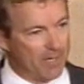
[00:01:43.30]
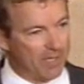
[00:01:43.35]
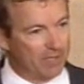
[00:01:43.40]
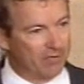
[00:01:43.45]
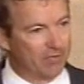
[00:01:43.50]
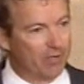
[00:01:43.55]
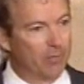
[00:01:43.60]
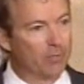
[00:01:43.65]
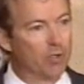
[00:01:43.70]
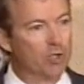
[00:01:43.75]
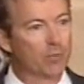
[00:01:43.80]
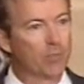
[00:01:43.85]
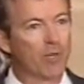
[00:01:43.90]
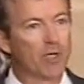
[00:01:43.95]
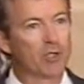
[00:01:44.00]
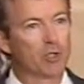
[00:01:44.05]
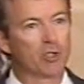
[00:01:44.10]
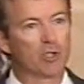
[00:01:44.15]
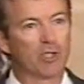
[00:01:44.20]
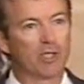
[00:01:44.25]
Many of them are
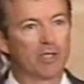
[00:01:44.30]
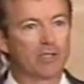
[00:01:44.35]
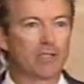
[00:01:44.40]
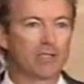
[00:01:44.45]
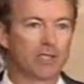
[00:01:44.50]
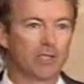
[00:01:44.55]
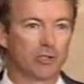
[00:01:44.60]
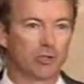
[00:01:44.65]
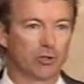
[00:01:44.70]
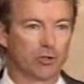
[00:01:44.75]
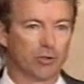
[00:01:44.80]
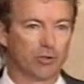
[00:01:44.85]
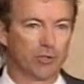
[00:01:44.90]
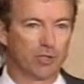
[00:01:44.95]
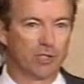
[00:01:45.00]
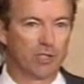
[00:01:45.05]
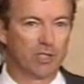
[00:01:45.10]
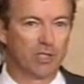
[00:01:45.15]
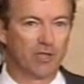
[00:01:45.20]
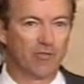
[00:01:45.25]
special ed
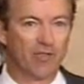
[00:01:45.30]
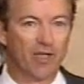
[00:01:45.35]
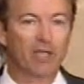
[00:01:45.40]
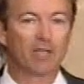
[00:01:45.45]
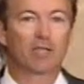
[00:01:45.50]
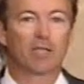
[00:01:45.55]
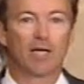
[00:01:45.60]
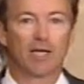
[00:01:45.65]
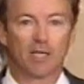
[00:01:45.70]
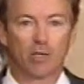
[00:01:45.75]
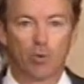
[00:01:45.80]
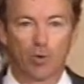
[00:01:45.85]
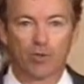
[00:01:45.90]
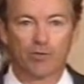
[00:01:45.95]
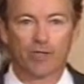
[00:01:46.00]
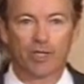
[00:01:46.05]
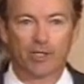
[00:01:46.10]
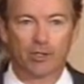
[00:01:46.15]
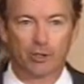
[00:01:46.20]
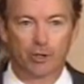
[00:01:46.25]
teachers. They like
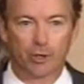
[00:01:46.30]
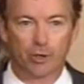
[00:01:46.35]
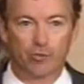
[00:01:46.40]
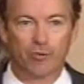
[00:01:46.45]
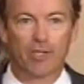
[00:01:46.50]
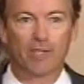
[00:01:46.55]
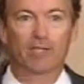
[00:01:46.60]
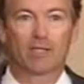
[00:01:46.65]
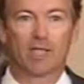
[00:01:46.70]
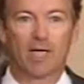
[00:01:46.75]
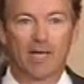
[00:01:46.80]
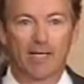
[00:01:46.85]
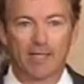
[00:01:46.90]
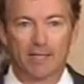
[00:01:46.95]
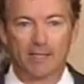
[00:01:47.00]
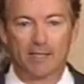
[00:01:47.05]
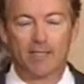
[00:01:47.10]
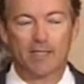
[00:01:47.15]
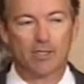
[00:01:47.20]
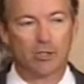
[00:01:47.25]
what they do. They
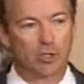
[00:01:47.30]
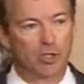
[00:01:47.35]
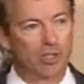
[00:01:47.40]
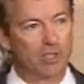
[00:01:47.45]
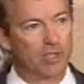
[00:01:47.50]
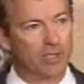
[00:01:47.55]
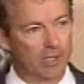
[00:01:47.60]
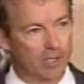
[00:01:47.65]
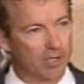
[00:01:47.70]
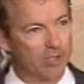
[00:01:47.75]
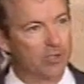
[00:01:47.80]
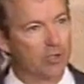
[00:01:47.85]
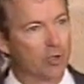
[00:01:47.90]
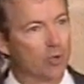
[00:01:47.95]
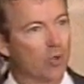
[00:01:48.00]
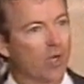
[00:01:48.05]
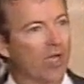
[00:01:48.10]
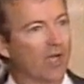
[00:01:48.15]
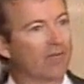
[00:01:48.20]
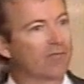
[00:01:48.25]
like teaching
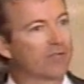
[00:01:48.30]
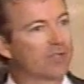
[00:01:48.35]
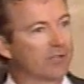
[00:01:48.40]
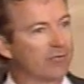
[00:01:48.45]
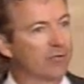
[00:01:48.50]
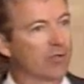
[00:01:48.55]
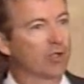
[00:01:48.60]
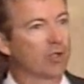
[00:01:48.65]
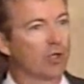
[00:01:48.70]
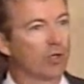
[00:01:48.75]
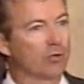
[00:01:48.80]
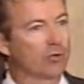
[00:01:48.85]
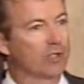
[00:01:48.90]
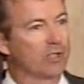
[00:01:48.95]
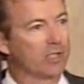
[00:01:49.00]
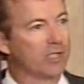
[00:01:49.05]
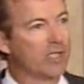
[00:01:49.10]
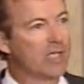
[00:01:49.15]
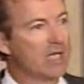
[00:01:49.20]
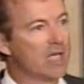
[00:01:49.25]
kids who have
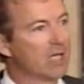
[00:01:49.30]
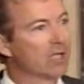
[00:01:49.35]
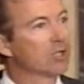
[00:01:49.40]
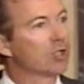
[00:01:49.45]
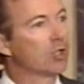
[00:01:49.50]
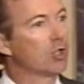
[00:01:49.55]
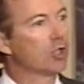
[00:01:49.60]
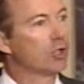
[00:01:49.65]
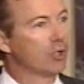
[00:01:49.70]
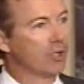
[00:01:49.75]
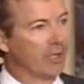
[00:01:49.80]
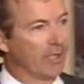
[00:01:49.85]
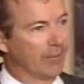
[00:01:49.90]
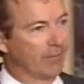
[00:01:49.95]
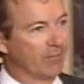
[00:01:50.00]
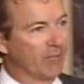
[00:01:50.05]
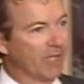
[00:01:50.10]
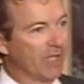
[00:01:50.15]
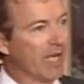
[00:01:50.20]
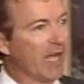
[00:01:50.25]
difficulty
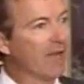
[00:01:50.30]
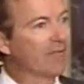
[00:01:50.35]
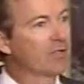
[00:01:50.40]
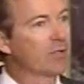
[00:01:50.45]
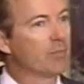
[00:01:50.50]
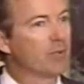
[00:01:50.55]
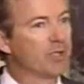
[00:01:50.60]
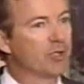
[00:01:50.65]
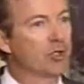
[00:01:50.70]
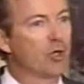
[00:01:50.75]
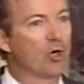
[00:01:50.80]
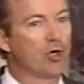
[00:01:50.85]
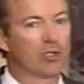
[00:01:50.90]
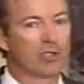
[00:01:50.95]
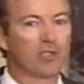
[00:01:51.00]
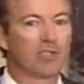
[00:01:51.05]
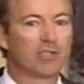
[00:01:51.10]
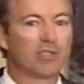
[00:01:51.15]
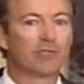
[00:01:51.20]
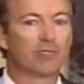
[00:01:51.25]
learning and have to be
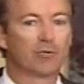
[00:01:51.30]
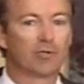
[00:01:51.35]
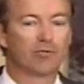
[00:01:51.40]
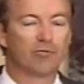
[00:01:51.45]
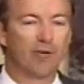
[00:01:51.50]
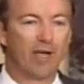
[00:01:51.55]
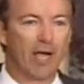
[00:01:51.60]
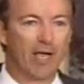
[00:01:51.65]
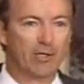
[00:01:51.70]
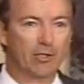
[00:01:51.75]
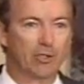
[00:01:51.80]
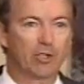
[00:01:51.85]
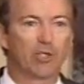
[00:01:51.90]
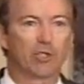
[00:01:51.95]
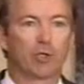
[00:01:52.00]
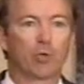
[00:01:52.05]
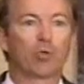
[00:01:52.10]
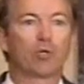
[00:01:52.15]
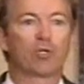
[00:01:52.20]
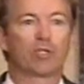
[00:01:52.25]
taught in a different
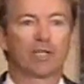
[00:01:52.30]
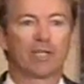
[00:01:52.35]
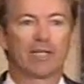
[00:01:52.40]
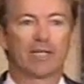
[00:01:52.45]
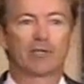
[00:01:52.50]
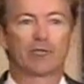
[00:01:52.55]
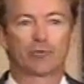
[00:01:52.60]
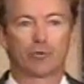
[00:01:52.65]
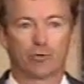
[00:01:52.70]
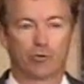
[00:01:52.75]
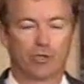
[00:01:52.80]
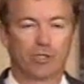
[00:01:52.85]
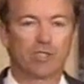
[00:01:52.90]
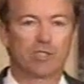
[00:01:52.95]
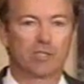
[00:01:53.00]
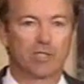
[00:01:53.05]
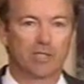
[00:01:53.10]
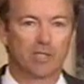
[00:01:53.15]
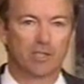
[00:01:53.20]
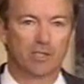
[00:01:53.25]
fashion in order to get through
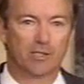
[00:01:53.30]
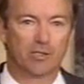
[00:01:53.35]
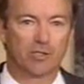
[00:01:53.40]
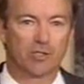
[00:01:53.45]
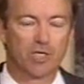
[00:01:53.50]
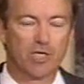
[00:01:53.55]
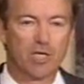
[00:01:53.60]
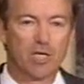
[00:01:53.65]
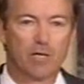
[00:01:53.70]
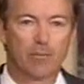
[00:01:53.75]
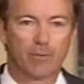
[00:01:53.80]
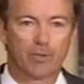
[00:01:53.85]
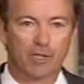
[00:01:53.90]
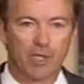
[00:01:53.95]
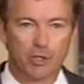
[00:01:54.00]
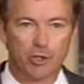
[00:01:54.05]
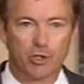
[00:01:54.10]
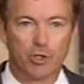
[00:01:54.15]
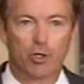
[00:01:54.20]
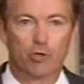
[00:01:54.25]
to these kids.
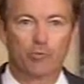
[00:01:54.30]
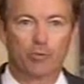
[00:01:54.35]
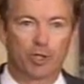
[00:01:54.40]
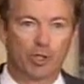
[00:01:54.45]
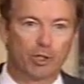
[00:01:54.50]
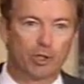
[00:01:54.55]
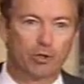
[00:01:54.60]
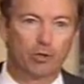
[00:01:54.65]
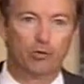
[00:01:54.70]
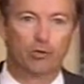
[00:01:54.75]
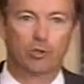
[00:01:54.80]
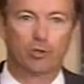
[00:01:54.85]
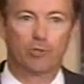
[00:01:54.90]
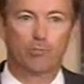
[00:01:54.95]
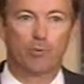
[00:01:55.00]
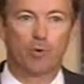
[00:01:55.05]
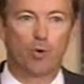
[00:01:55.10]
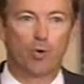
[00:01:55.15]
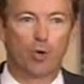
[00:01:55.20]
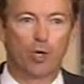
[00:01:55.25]
But they showed me a cute
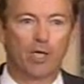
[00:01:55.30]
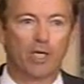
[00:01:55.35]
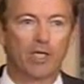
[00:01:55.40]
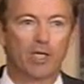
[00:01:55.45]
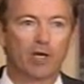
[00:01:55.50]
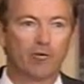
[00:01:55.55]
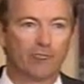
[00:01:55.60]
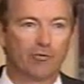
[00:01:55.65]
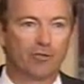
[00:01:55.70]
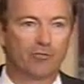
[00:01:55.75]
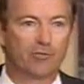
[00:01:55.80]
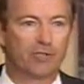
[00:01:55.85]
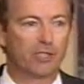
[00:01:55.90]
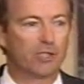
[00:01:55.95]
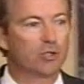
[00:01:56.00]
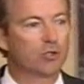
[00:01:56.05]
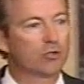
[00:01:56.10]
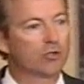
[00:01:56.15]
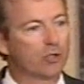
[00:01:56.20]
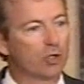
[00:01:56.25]
little boy of
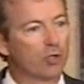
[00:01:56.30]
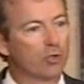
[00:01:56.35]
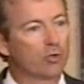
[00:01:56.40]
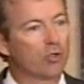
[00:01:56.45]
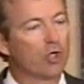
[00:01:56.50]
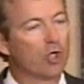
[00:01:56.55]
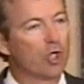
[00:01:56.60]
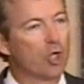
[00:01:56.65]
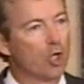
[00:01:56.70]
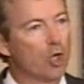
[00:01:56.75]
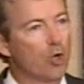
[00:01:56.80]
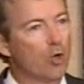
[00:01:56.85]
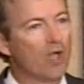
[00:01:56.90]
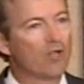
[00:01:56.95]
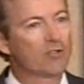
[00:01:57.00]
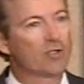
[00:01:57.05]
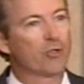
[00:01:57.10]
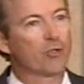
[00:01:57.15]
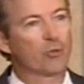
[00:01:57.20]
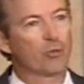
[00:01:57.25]
15 years old
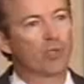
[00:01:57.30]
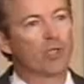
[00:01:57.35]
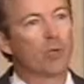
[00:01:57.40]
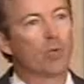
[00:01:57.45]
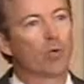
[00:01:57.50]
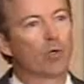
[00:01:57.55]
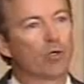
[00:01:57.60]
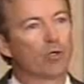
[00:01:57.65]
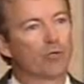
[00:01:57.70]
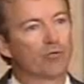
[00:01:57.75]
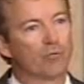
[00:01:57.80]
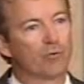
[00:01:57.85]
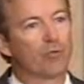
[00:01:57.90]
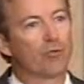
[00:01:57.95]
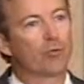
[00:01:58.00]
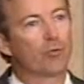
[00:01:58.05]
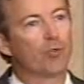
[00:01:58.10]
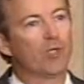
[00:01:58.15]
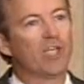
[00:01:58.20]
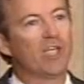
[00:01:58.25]
who has a
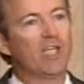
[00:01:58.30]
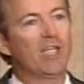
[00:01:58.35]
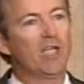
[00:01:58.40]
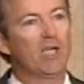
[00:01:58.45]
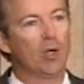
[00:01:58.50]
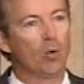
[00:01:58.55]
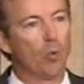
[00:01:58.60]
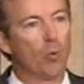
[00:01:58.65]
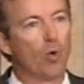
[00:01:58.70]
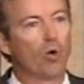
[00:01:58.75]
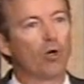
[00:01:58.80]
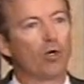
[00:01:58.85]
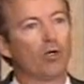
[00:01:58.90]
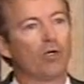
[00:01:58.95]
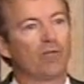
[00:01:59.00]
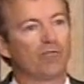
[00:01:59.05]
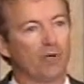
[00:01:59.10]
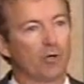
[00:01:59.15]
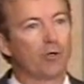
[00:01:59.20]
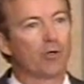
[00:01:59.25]

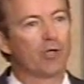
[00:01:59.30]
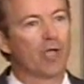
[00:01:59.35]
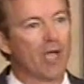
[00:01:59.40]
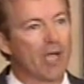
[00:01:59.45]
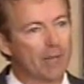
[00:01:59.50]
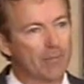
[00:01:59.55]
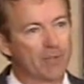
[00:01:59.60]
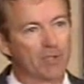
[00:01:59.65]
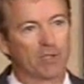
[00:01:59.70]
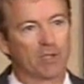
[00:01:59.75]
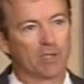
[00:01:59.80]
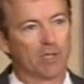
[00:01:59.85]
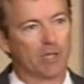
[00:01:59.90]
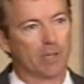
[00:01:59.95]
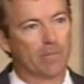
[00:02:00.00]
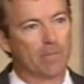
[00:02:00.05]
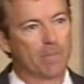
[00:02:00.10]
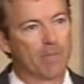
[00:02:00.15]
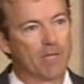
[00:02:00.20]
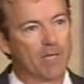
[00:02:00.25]
three-word
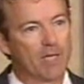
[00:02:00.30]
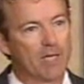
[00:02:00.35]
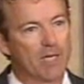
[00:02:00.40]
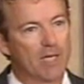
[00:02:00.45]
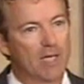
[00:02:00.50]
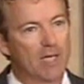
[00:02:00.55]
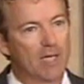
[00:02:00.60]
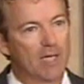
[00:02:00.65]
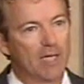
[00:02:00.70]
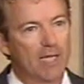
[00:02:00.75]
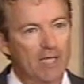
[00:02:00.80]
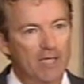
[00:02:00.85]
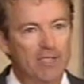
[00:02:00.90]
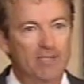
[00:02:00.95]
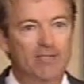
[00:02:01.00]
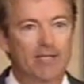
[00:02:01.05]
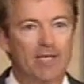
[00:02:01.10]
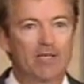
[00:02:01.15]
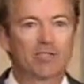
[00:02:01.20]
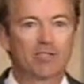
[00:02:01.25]
vocabulary.
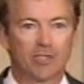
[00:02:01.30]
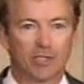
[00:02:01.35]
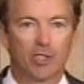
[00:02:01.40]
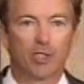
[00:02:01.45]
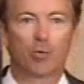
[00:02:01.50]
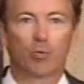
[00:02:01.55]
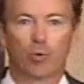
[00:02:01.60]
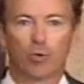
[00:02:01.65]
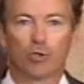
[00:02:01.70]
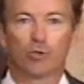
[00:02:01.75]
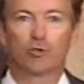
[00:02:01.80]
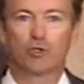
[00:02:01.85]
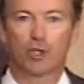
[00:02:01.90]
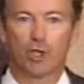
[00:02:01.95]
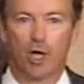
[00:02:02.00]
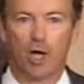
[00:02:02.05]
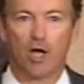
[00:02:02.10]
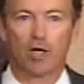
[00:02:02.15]
He's tested in world